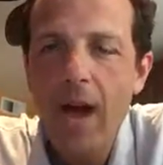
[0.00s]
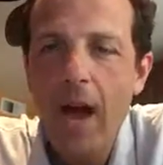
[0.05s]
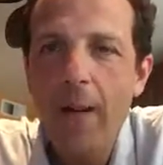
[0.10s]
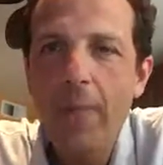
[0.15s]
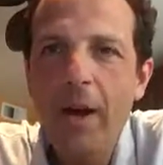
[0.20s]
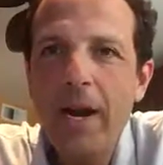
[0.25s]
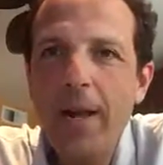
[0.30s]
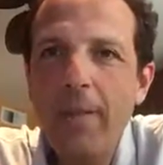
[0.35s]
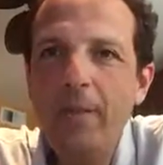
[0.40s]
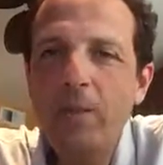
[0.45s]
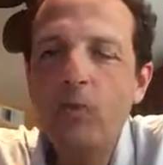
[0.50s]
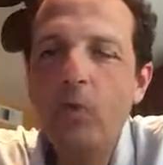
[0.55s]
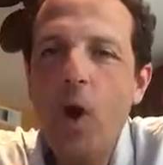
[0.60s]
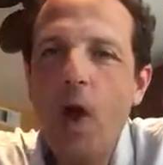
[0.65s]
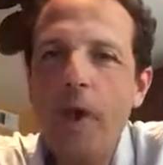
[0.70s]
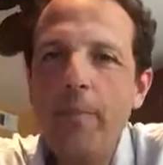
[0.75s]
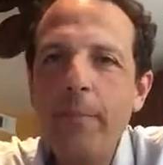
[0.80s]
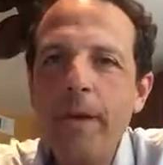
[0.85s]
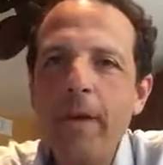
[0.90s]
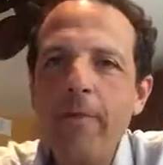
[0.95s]
Hi, my name is
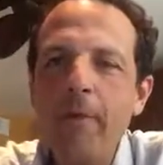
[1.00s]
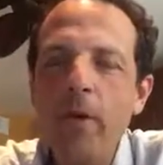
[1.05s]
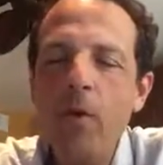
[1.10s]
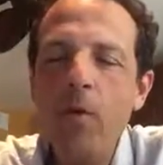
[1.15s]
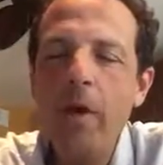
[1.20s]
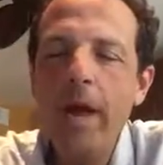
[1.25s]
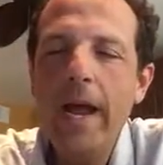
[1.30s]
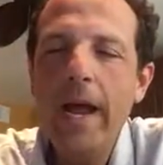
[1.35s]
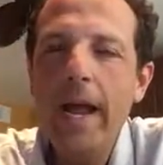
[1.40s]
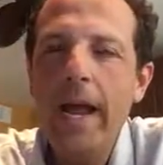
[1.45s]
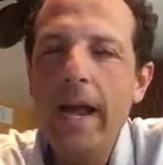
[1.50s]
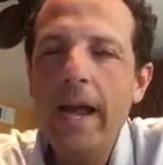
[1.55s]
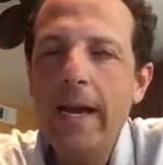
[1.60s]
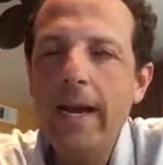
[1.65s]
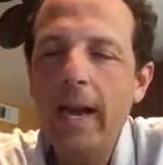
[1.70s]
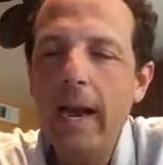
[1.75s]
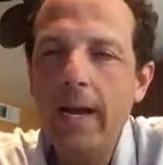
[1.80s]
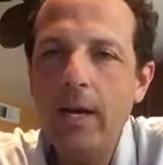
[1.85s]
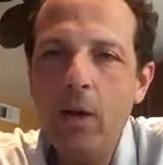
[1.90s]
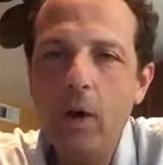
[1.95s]
Ron Pivo,
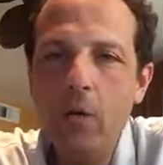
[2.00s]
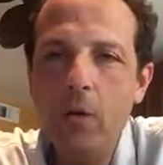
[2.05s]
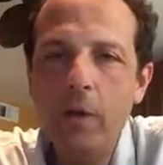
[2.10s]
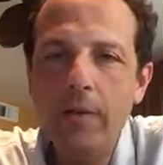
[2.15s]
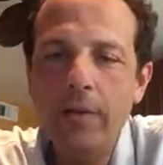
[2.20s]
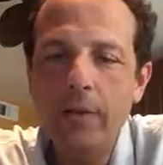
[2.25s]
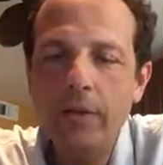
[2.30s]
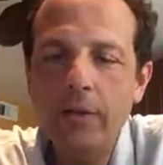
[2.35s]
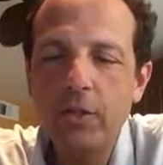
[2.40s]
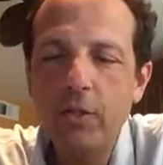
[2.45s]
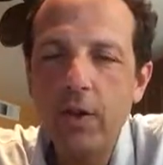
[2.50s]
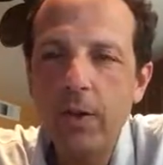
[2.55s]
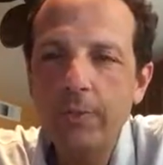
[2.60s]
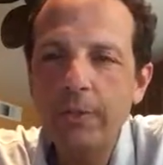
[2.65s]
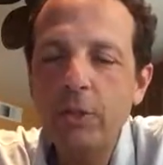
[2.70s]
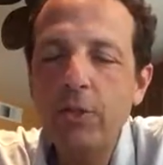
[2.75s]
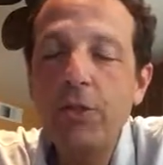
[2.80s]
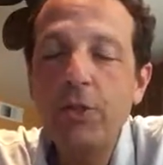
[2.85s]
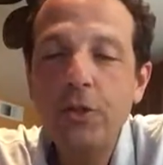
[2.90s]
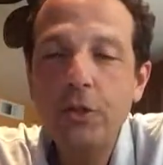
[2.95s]
and I co-wrote the
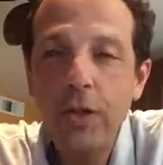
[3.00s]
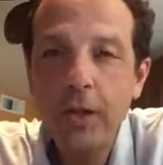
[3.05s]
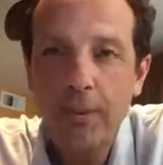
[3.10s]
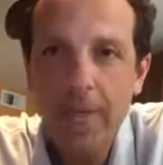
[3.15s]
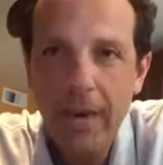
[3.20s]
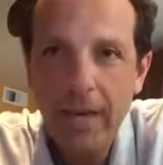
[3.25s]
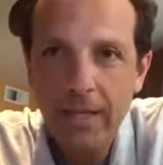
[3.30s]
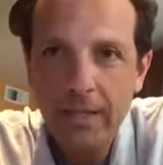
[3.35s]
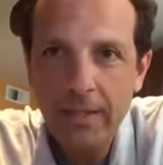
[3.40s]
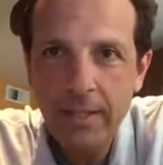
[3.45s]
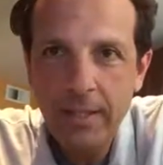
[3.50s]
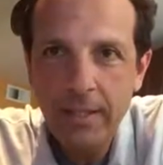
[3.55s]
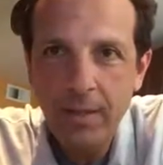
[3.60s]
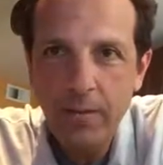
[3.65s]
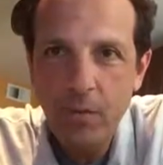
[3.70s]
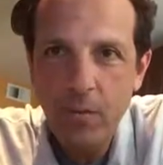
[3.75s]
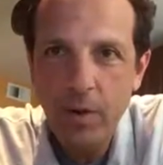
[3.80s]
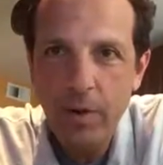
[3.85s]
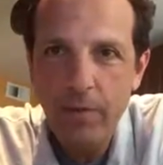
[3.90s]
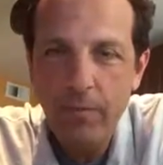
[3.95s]
script Shooting
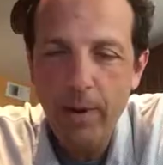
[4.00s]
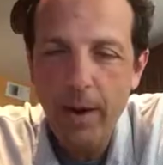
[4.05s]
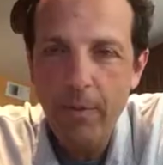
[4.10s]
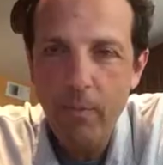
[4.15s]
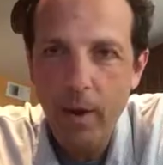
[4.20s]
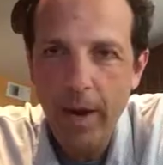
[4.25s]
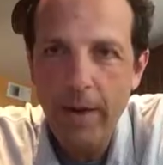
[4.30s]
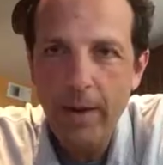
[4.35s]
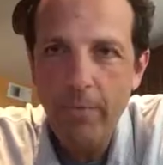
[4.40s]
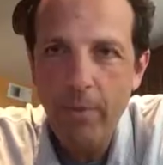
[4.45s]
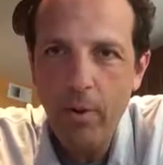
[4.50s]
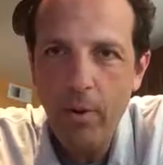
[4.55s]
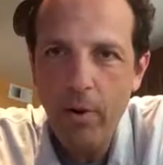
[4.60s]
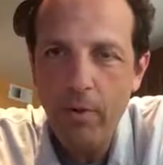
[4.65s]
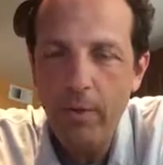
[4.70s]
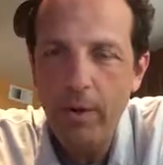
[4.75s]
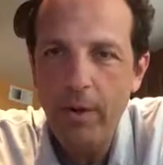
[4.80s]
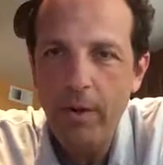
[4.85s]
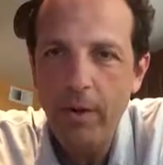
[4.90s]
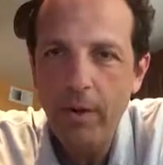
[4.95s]
Manson with my writing
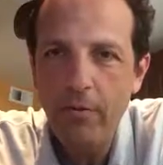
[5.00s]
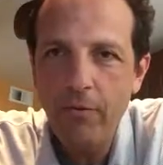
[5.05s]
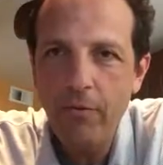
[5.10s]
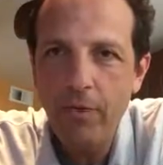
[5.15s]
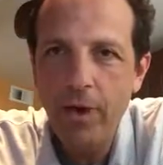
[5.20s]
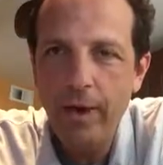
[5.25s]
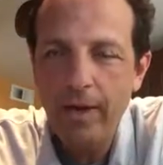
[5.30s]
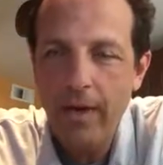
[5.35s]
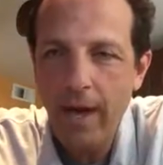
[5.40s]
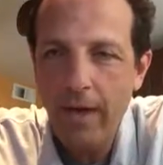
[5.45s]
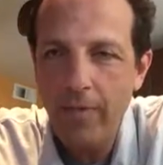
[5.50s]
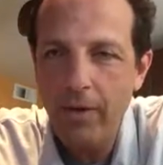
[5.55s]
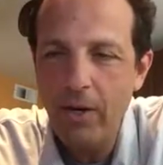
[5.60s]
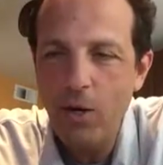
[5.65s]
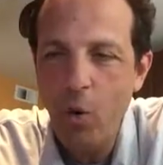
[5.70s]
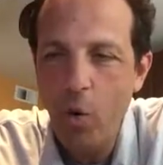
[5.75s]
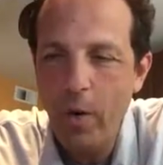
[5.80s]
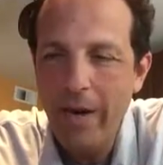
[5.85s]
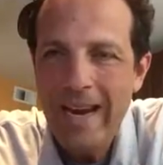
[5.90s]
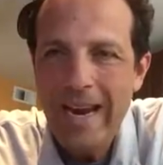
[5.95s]
partner and good friend Kevin
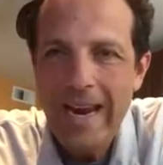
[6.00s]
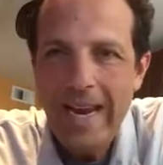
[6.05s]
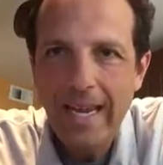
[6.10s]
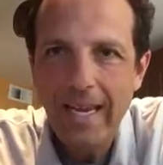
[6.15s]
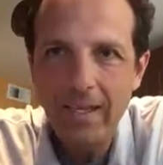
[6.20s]
Courtney.